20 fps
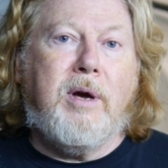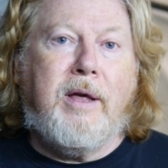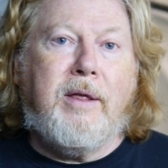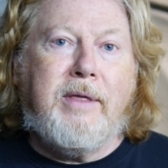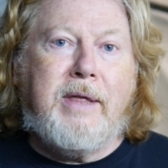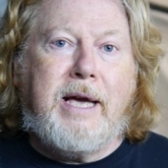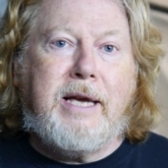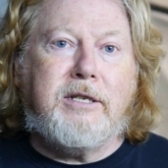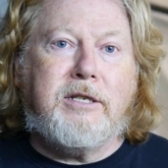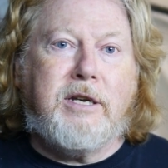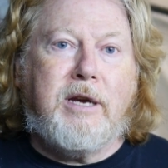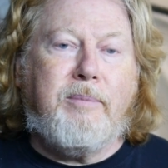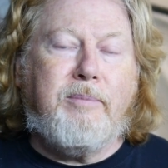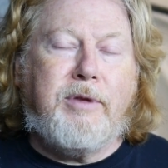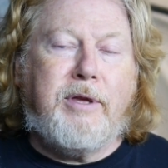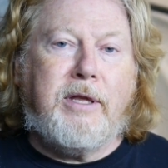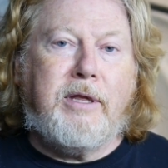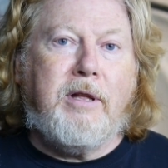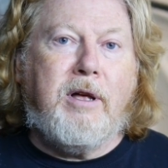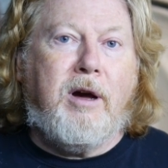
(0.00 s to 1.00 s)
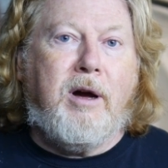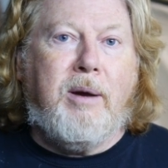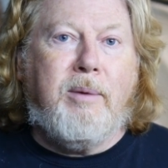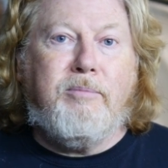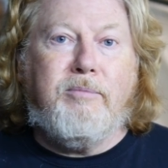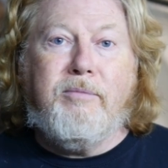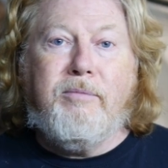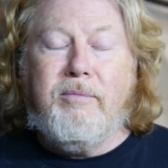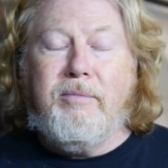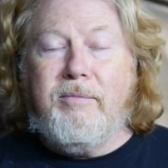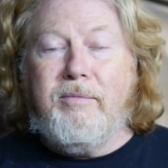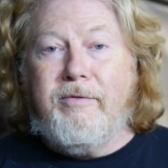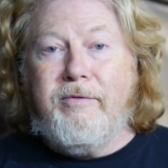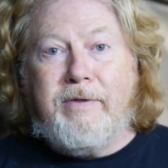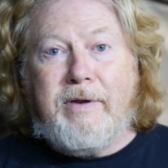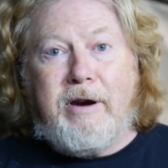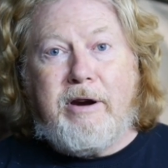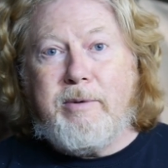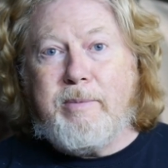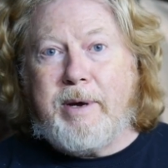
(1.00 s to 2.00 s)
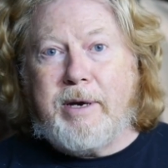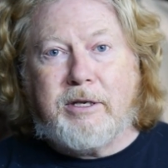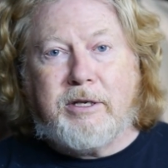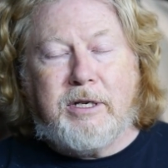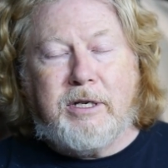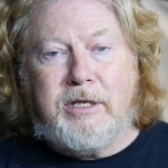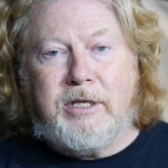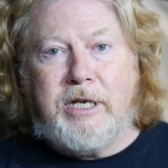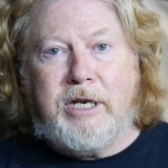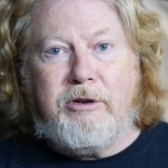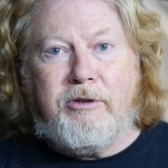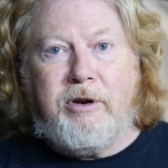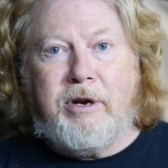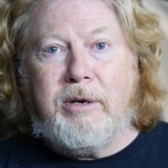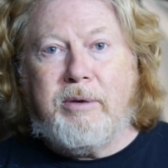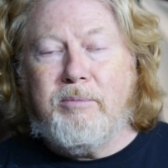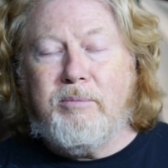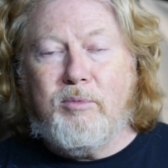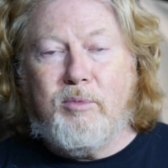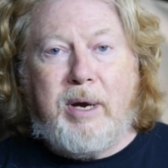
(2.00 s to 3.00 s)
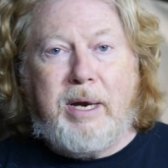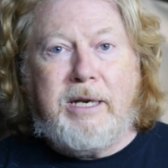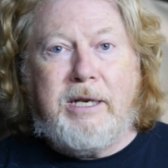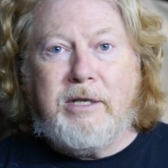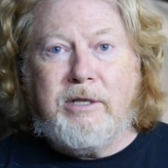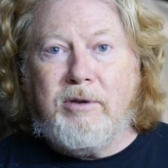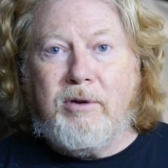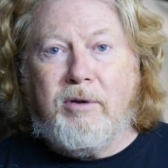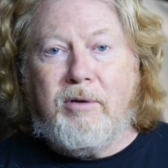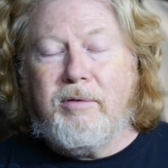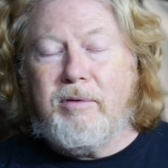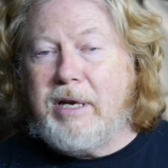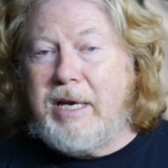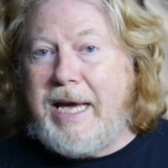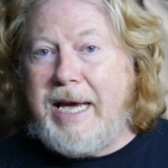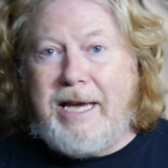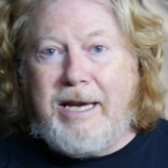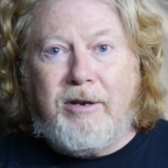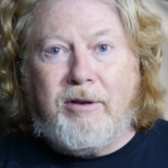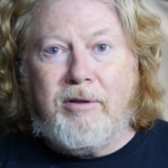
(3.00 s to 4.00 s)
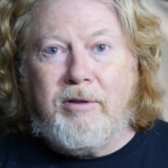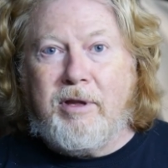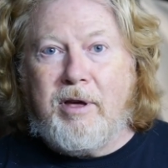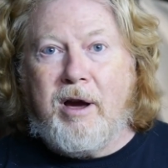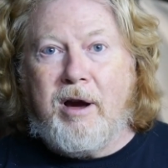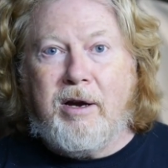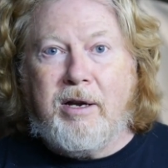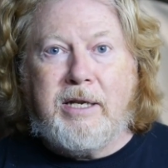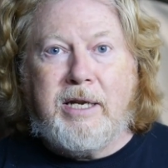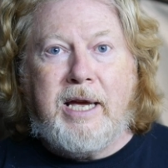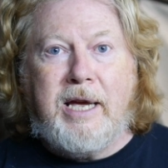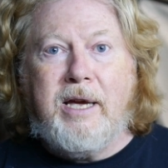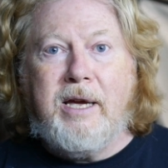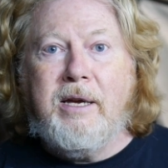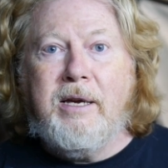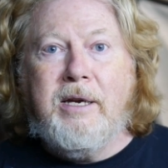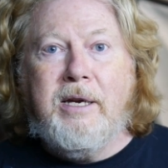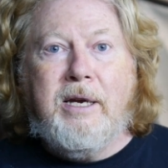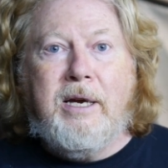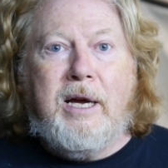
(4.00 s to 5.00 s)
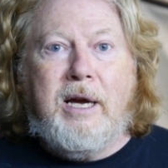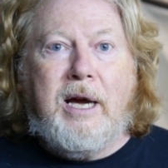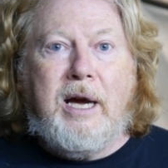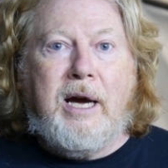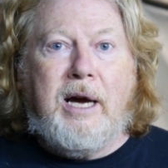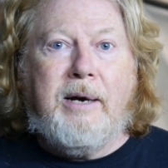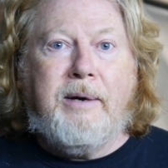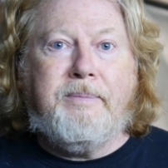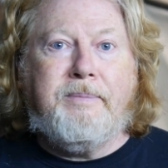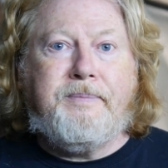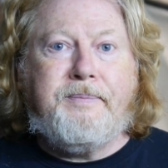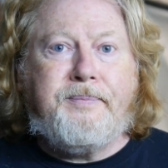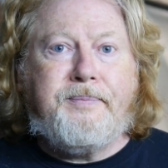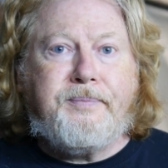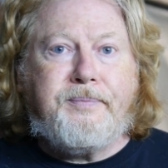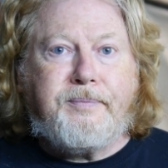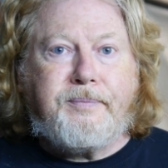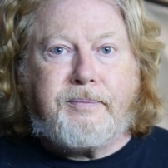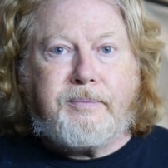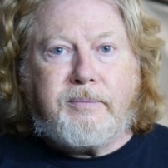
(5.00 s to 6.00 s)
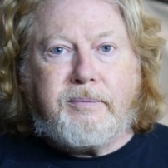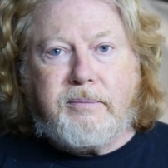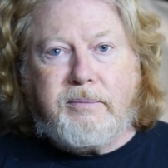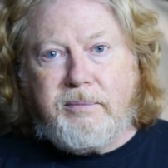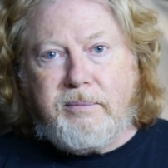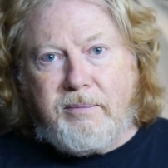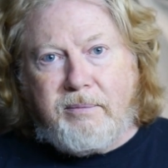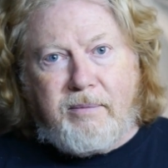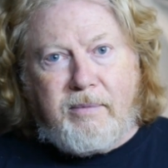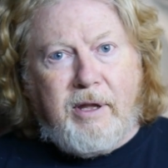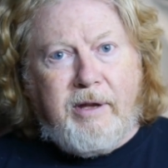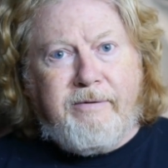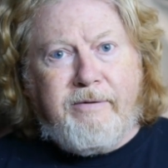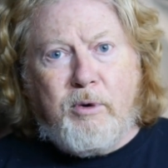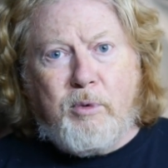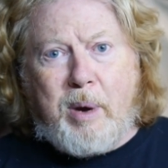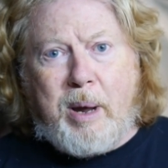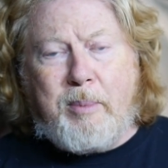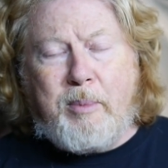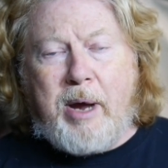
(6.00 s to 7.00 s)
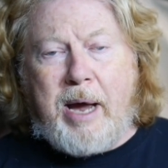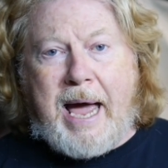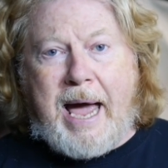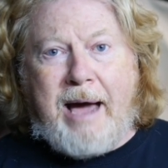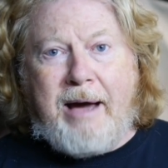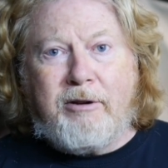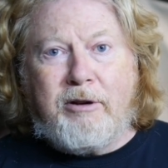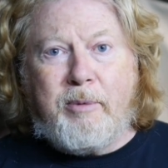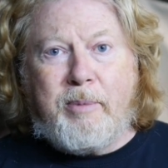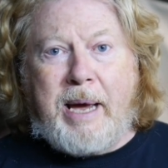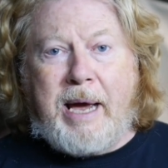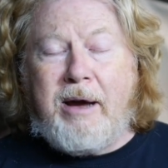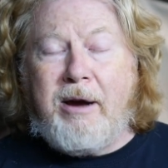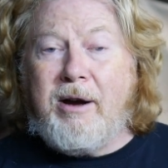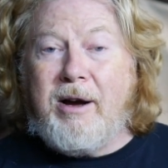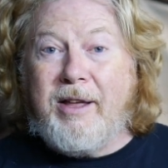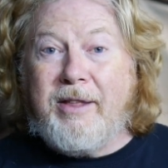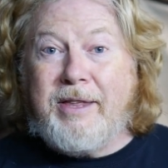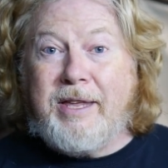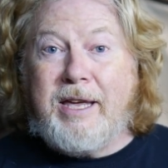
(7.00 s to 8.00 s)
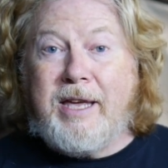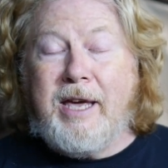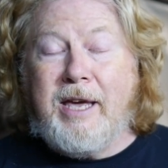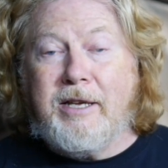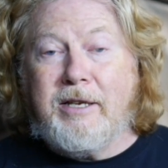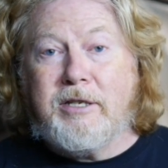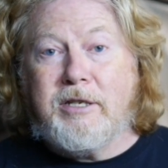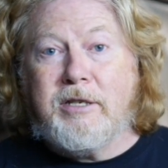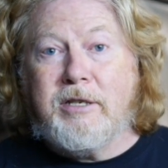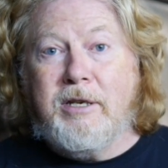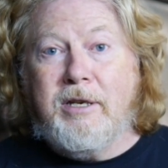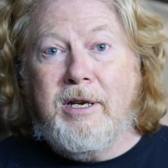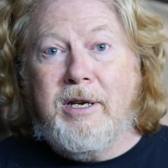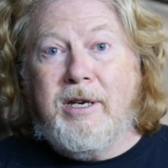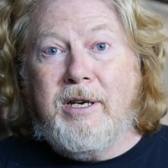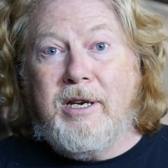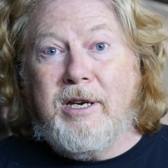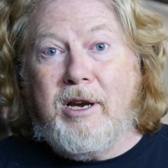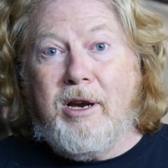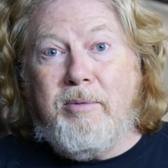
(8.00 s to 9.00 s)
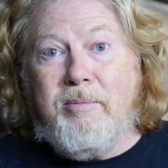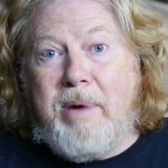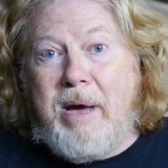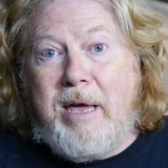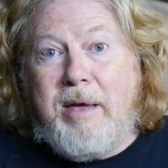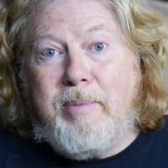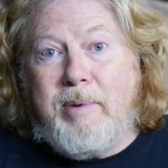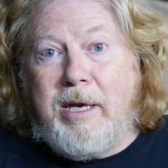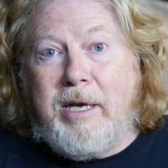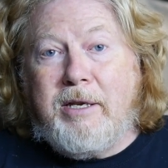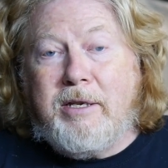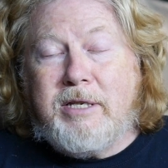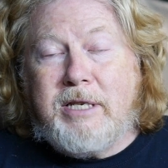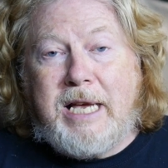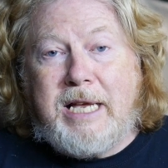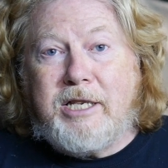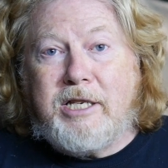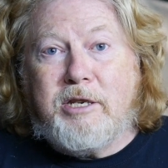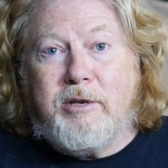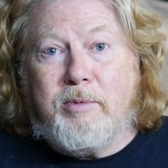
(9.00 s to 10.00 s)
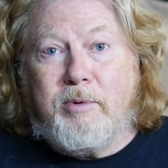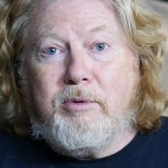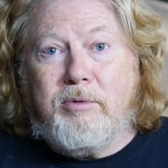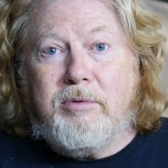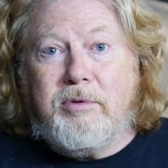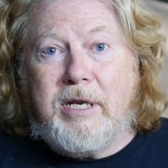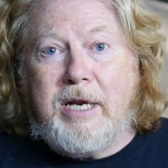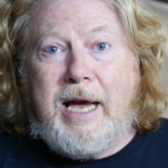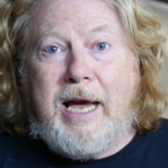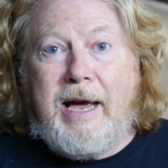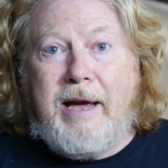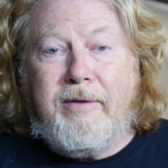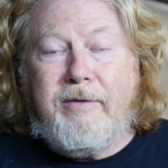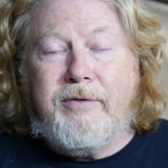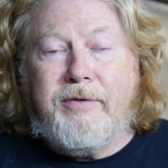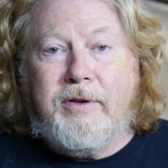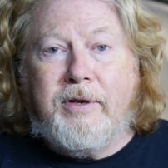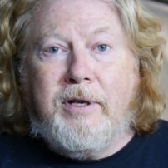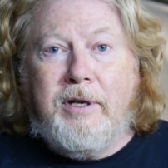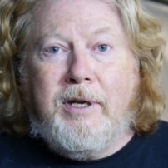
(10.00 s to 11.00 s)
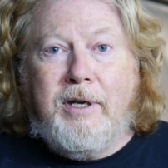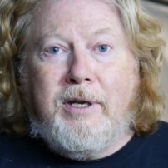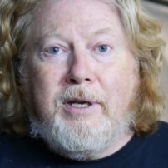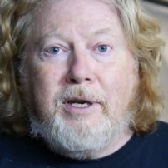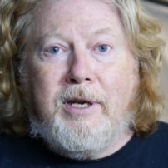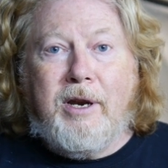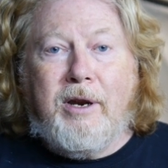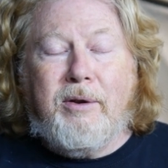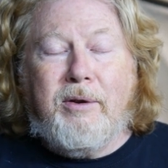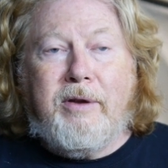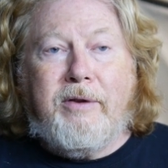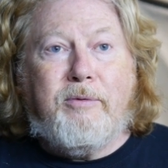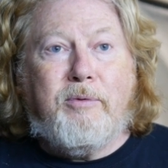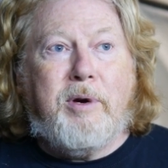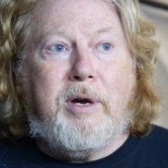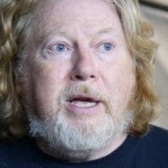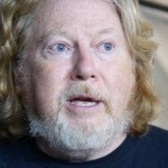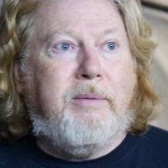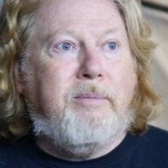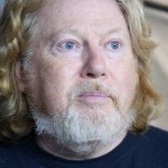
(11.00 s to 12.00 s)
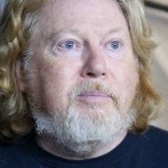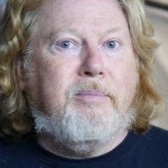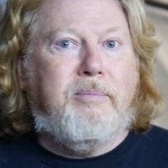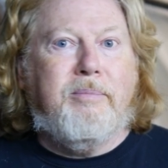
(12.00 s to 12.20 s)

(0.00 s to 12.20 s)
and that's something that I'm very much considering. Wendy's not keen on the idea for when we're out and about. I think it's, you know, maybe sensible to have, you know, if we're